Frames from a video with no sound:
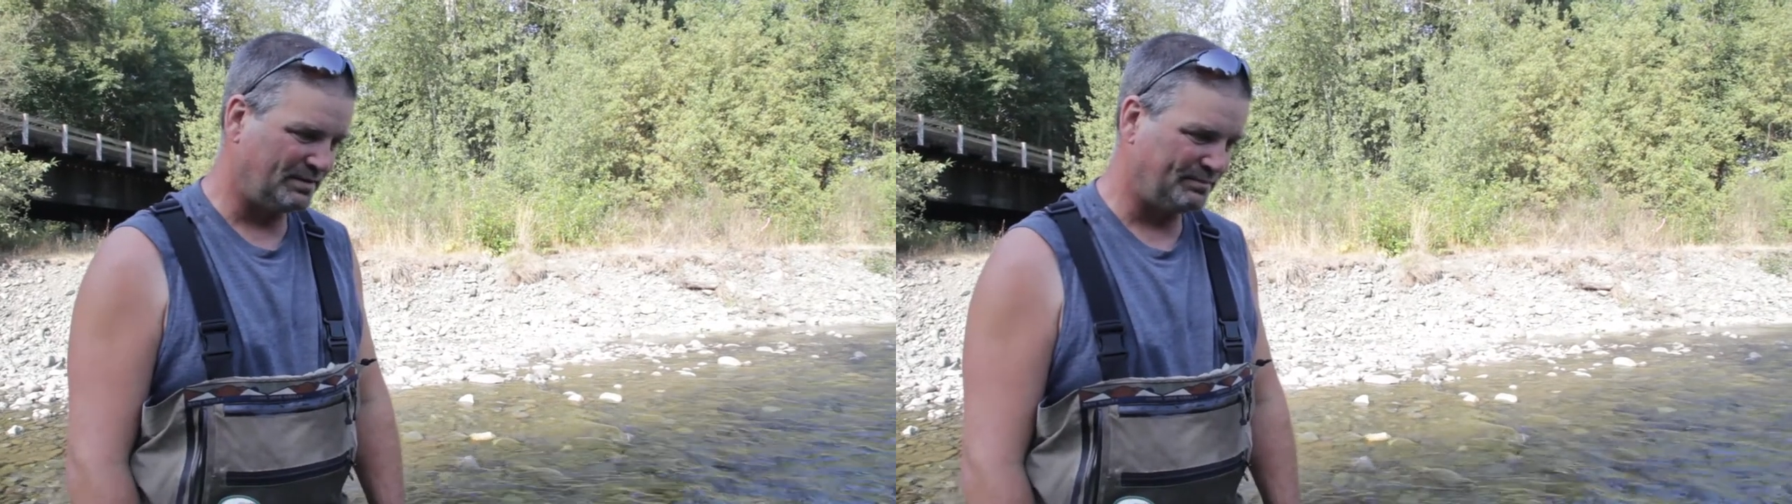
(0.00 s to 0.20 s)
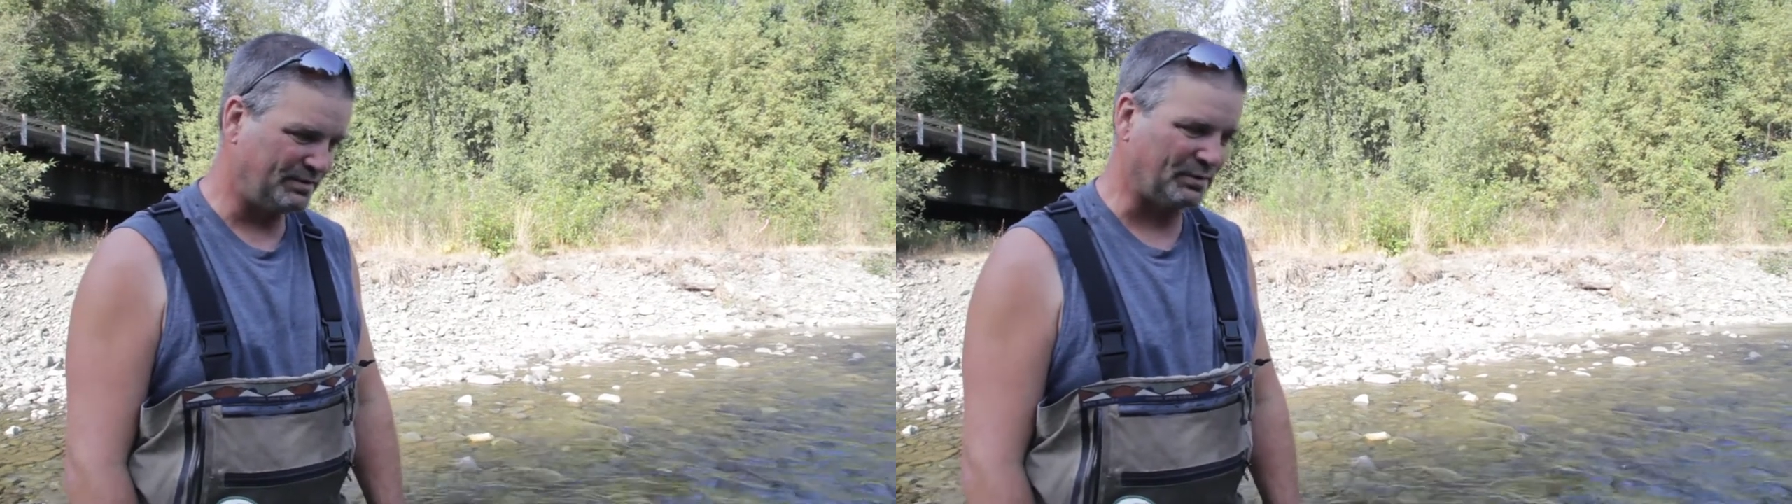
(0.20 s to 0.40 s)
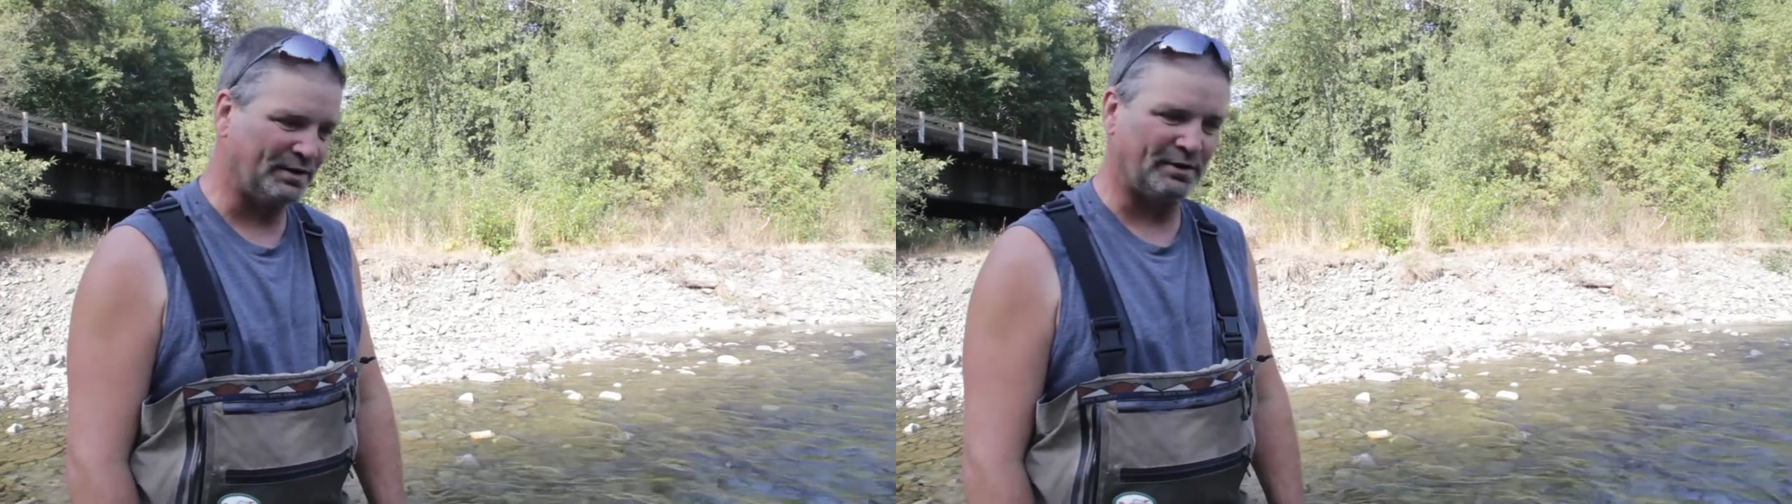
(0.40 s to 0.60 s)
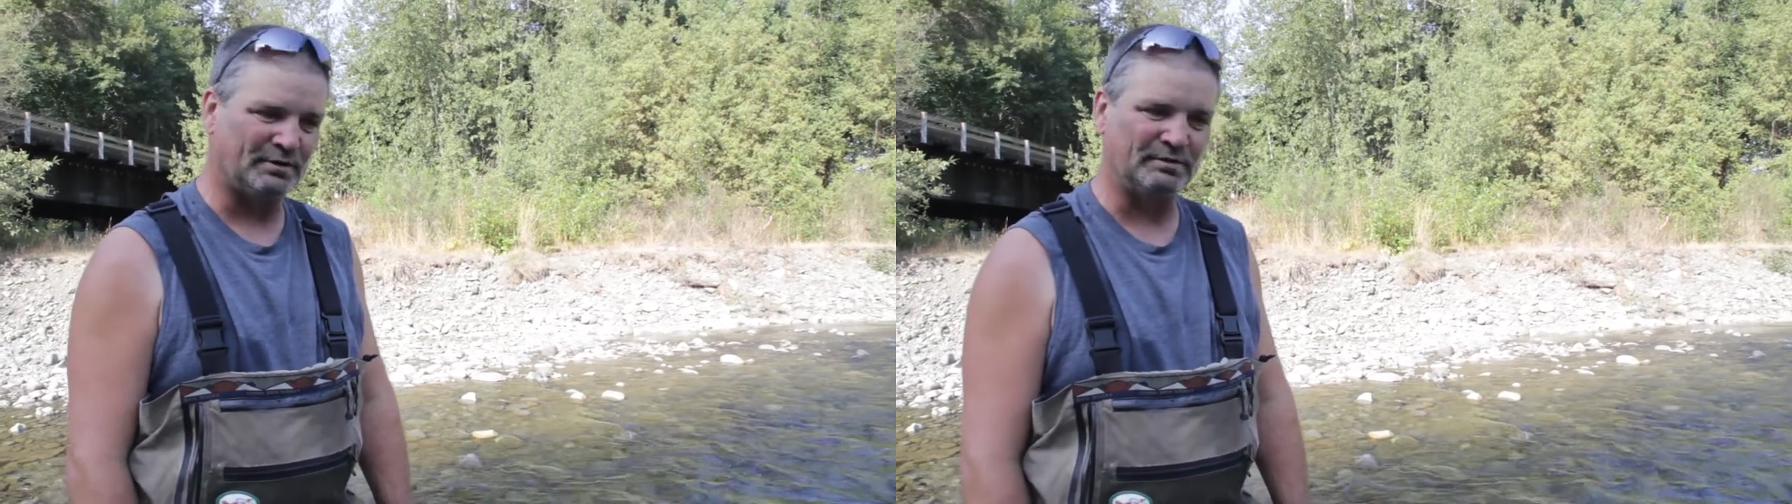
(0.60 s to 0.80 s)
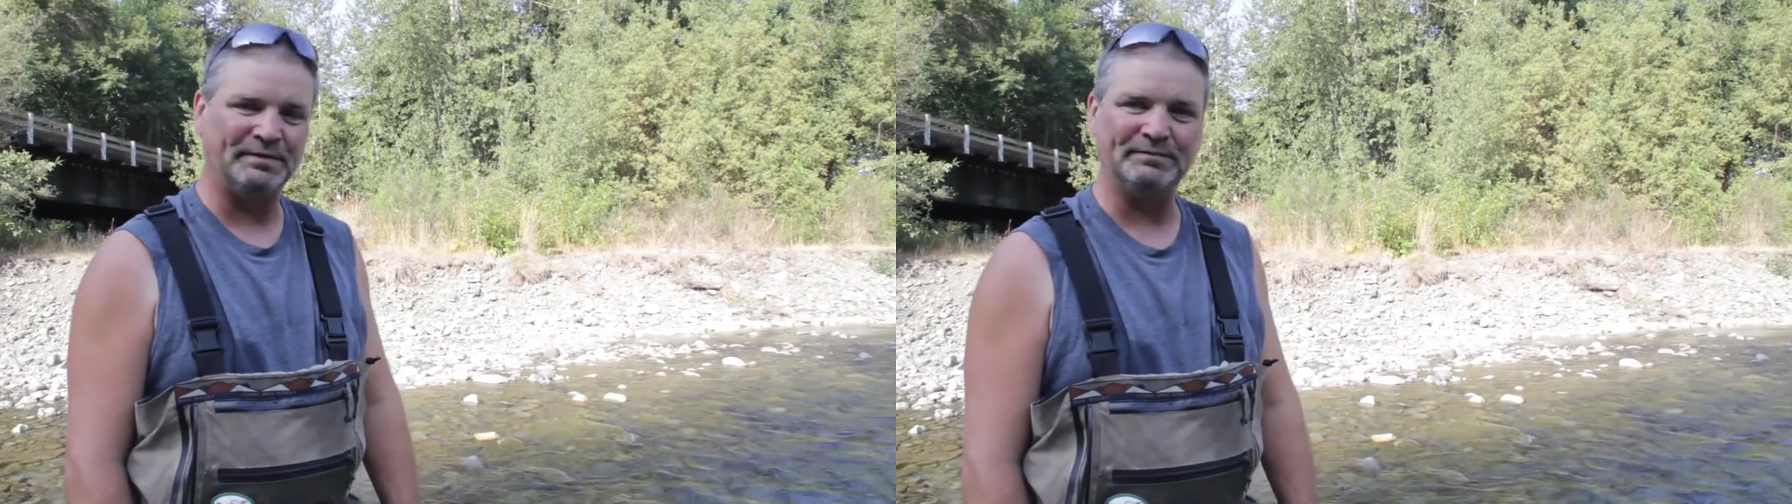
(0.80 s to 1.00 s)
between
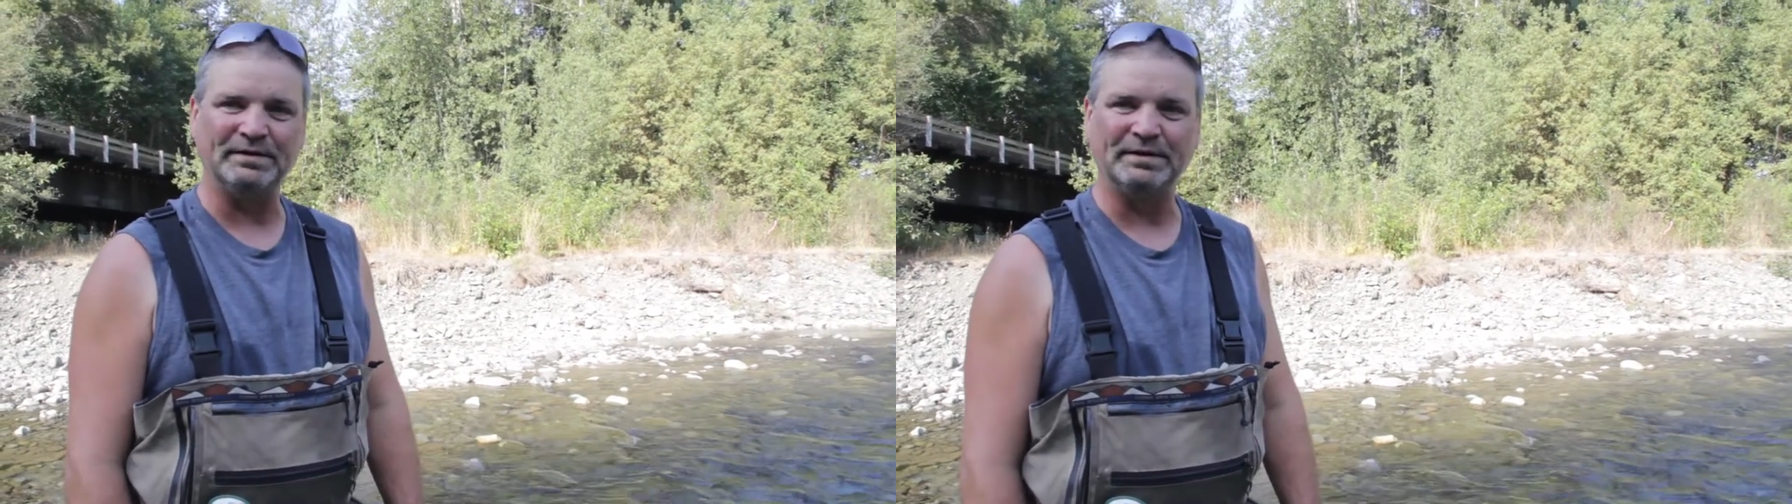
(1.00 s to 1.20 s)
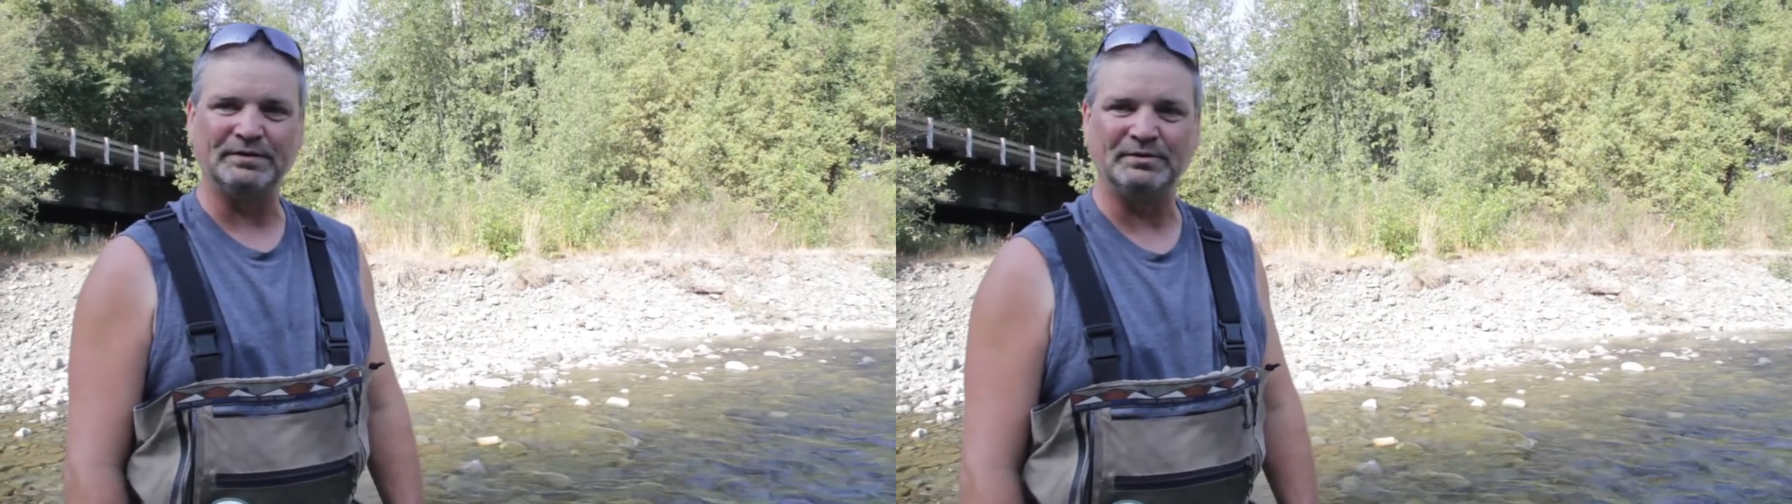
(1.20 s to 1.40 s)
150 and